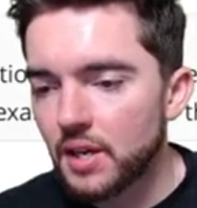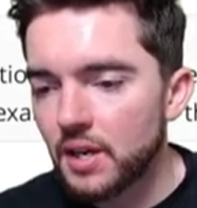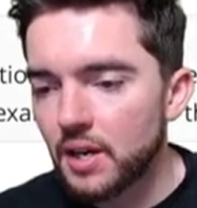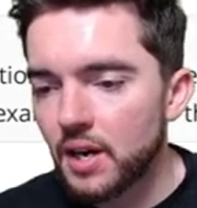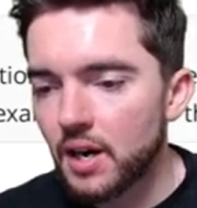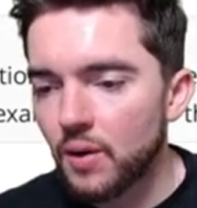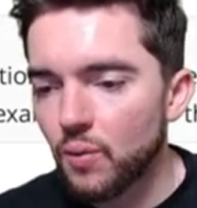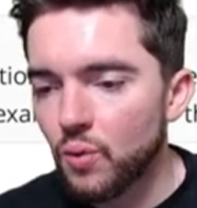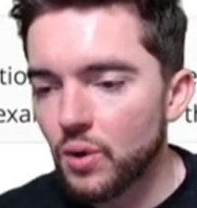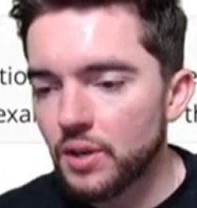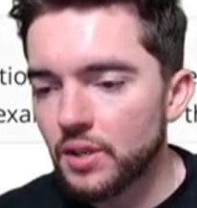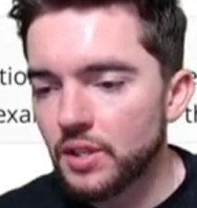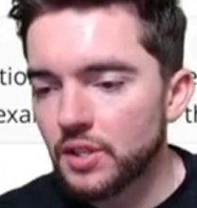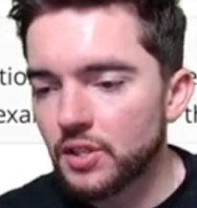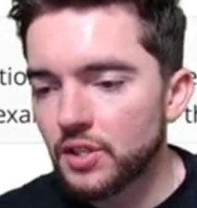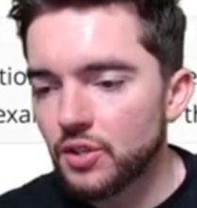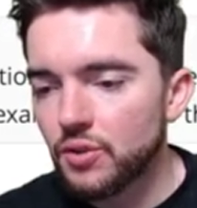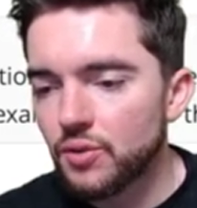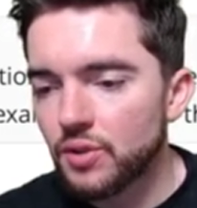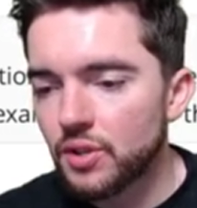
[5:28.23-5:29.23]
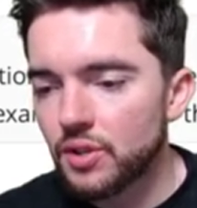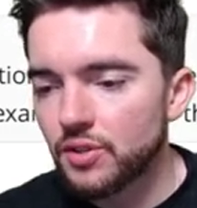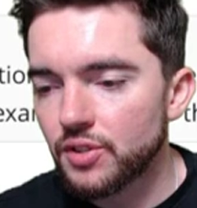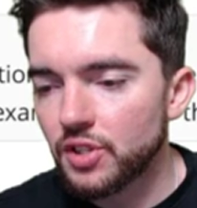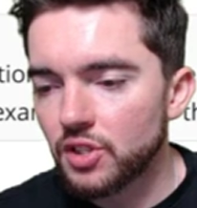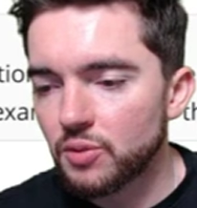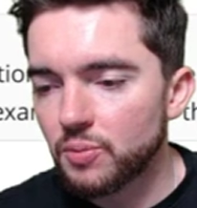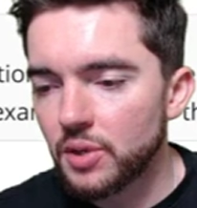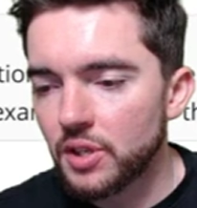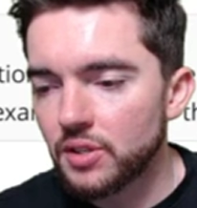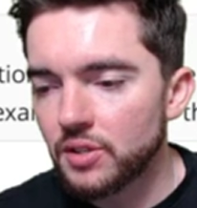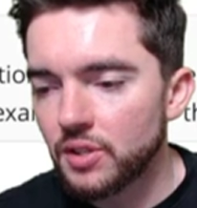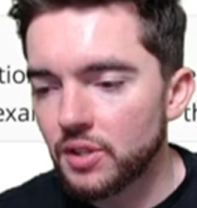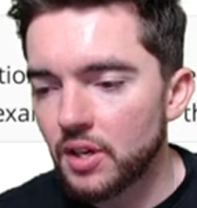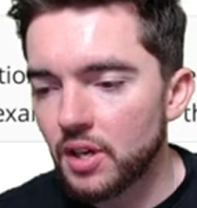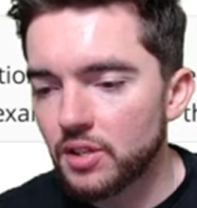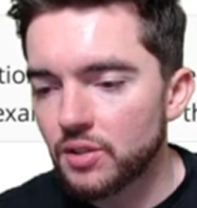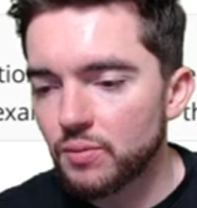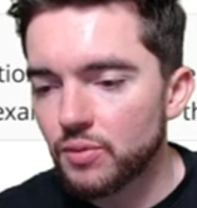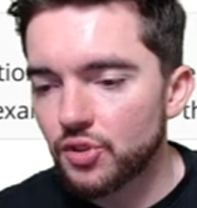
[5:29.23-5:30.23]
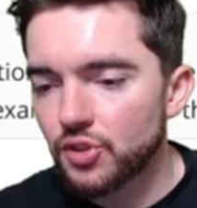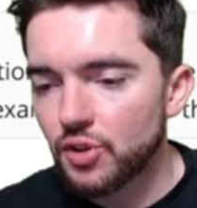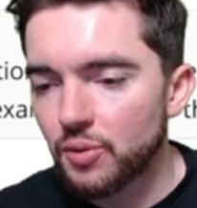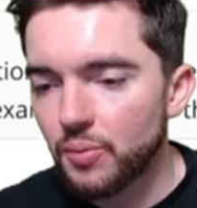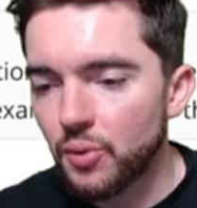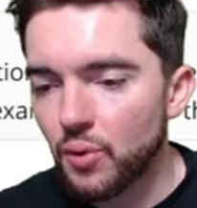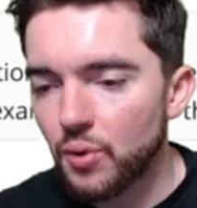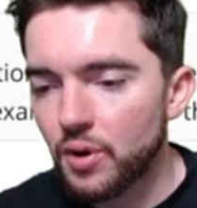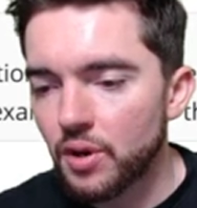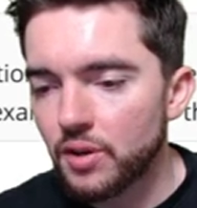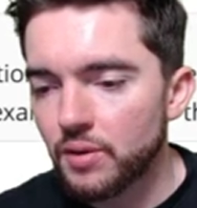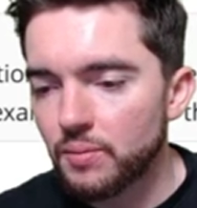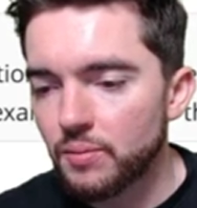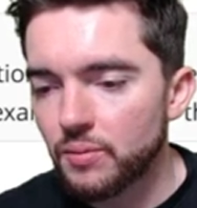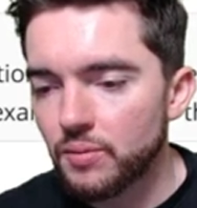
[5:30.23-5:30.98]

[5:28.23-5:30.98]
uh, one to two years experience in customer support,